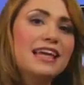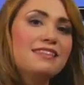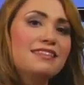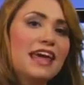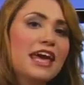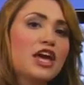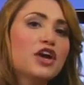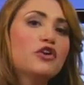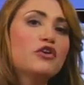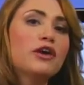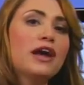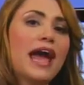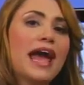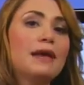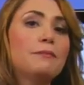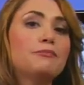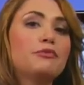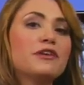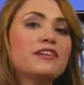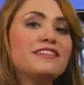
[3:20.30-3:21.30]
They
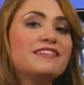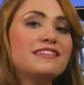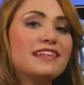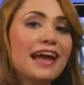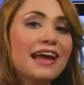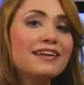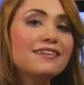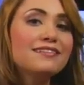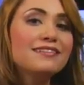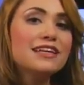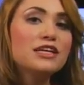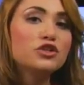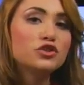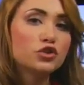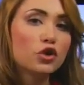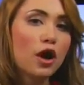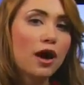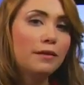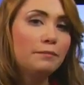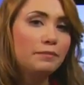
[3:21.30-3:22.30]
create precisely
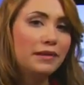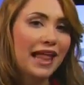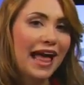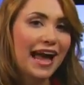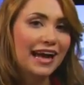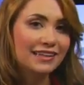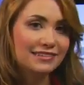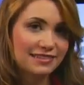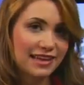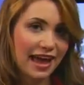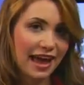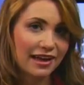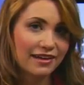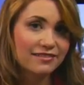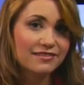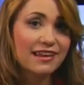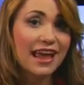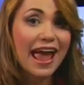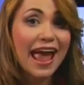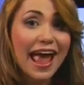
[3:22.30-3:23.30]
drawn black
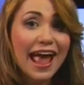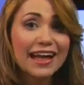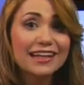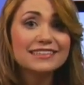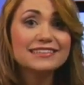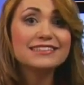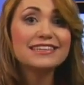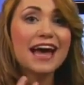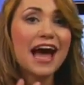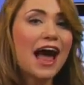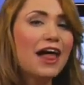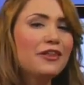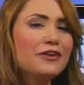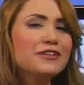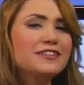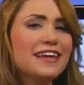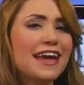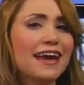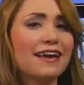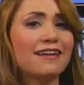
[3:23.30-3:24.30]
text, and color
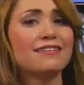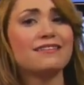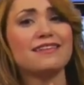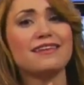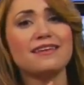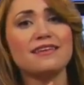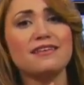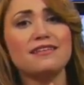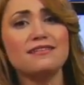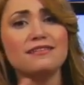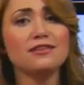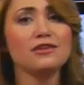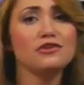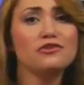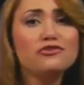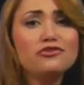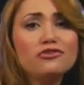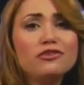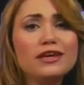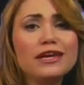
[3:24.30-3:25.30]
text is
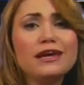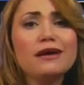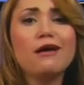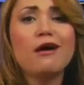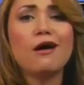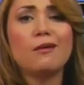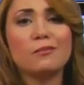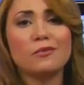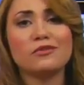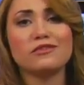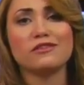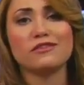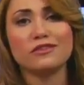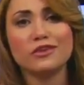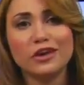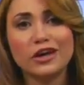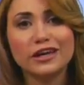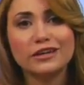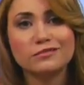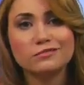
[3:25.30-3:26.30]
usually almost as
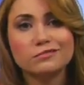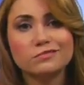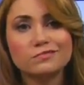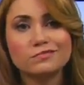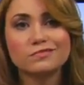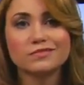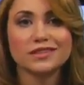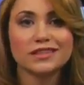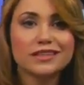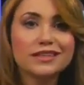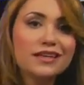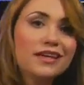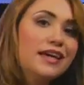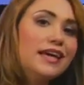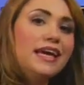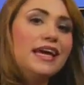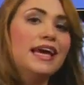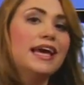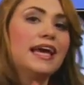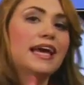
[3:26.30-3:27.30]
good.
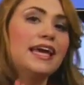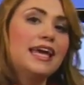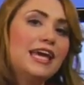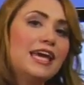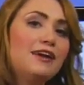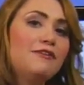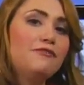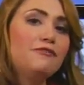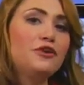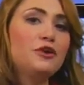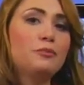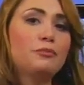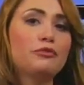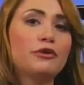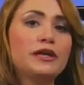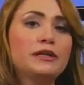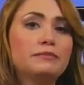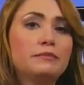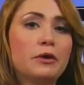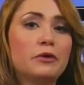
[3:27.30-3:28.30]
If you
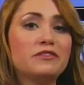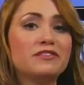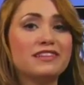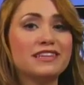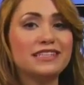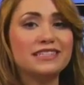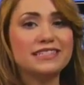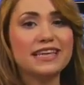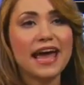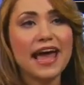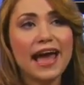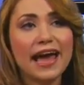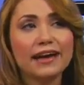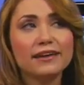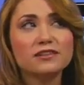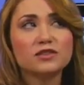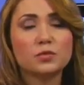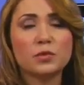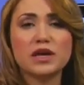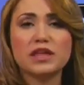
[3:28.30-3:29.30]
print mostly
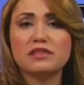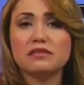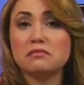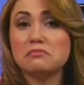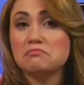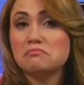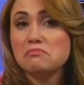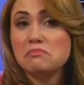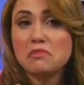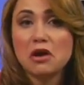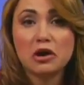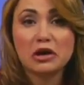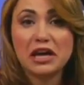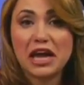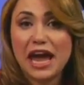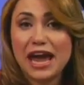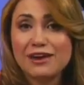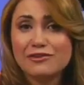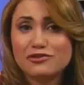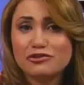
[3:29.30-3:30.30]
text with
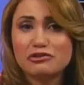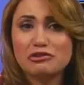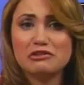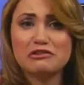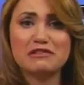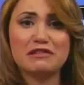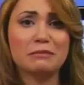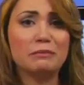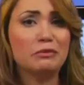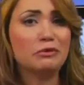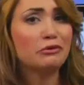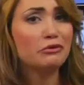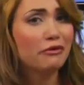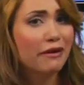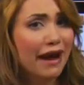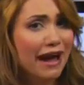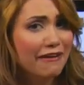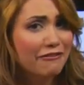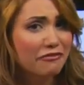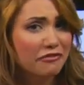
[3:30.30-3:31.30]
occasional simple
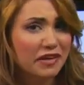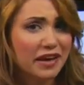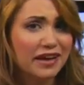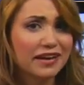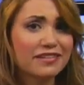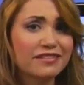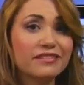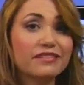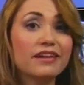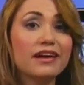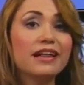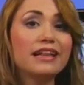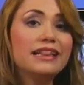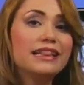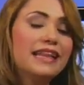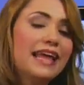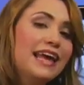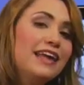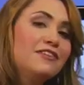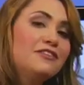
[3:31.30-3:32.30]
graphics, a
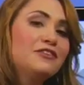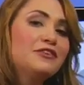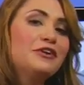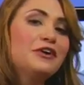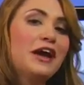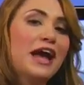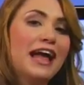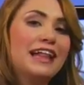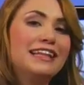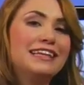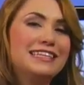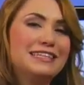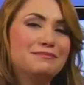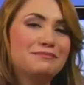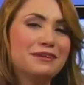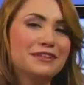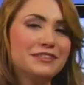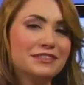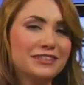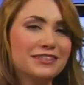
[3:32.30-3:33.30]
laser LED
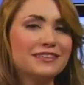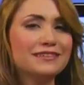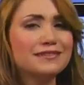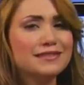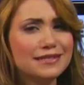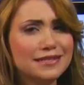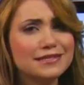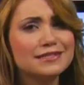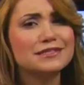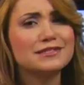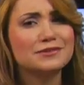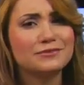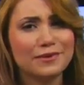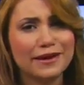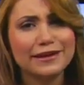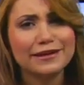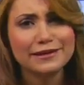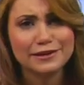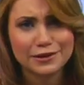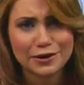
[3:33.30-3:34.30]
printer is the
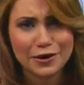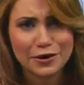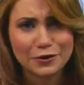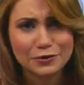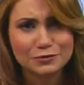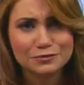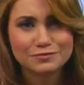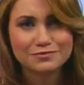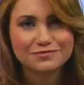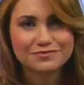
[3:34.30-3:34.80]
way to go.